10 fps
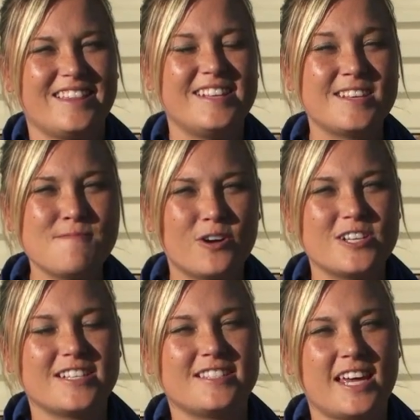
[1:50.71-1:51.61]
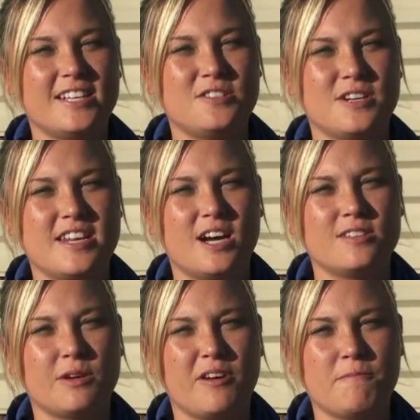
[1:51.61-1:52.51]
Lichtsinn Motors is excited to
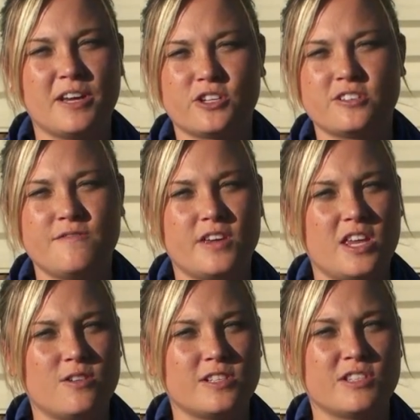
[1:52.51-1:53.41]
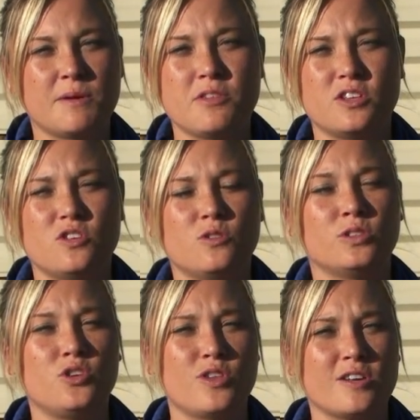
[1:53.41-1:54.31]
announce that we have pictures and videos of some of the
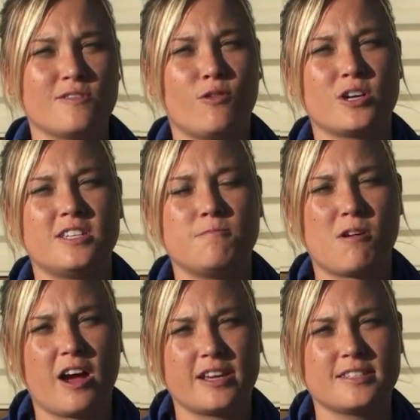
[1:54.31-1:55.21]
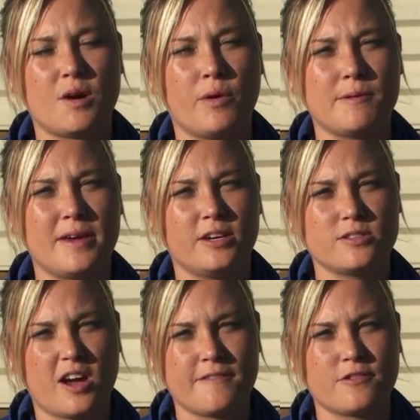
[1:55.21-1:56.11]
new 2014 products that
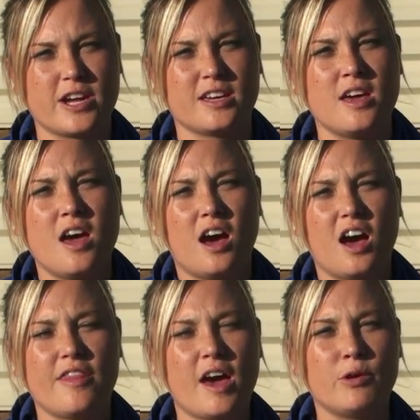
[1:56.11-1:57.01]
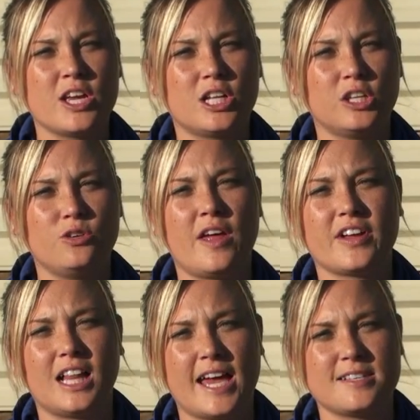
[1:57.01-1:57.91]
Winnebago is offering. Uh, that would include
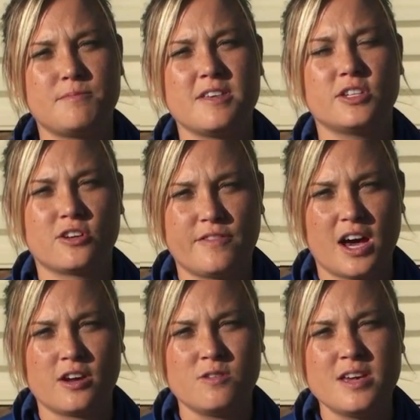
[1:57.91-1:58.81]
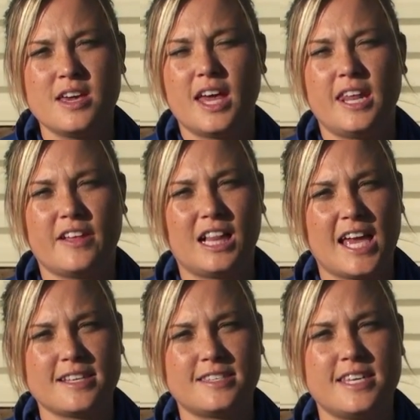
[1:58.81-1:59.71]
on the Class B, the Travato, and in the
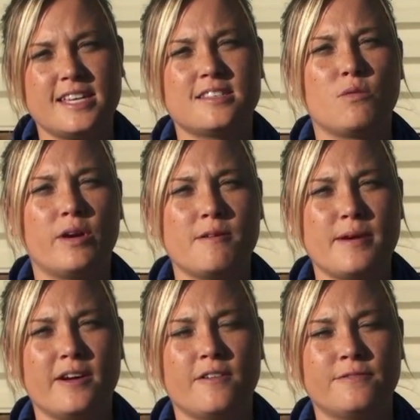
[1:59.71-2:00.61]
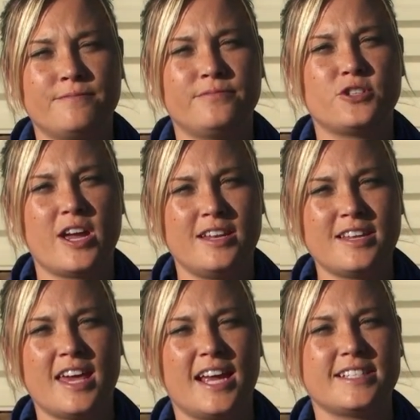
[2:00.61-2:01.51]
Class C, it's the Winnebago
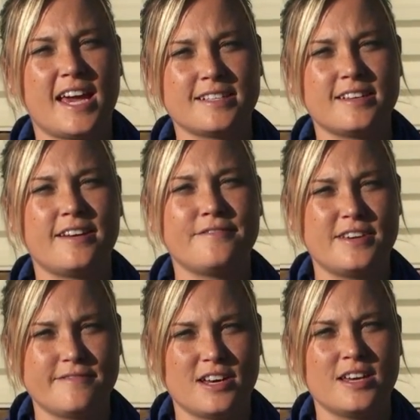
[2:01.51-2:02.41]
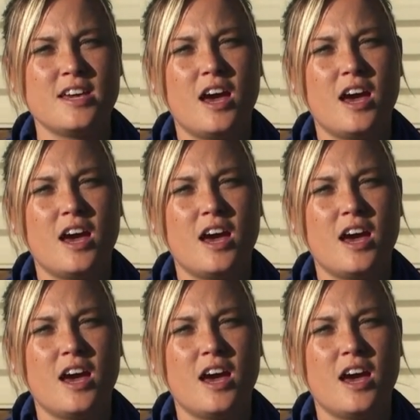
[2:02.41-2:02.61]
Trend, and Itasca Viva.